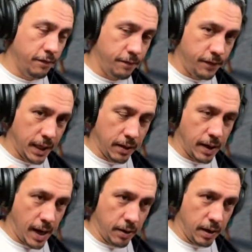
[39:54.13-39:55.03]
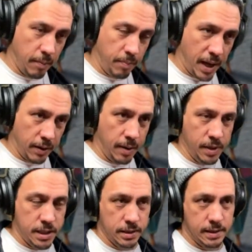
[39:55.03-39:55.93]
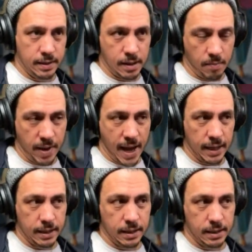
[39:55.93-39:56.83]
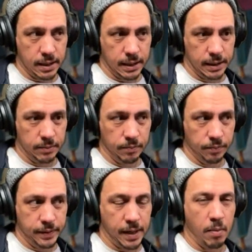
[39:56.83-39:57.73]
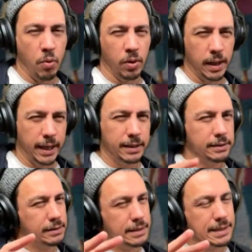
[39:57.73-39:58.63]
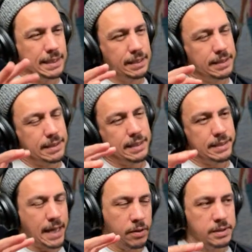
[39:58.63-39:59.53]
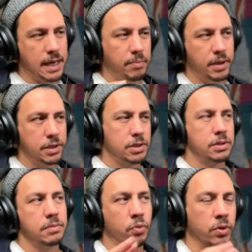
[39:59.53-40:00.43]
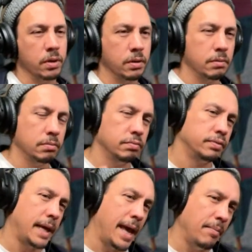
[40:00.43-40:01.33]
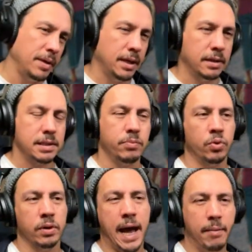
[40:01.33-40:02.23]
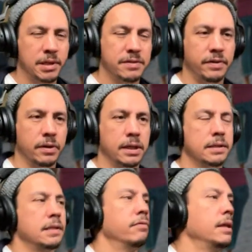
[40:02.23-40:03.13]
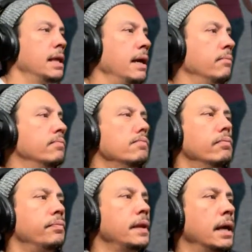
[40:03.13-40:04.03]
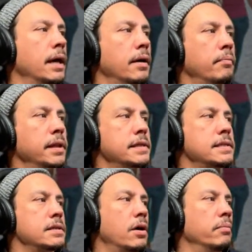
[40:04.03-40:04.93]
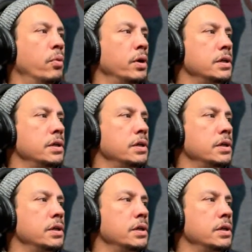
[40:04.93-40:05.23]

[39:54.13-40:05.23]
figuring out better images to come back that are more like soundscape-ish, more ambient, more atmospheric, stuff like that. But this is called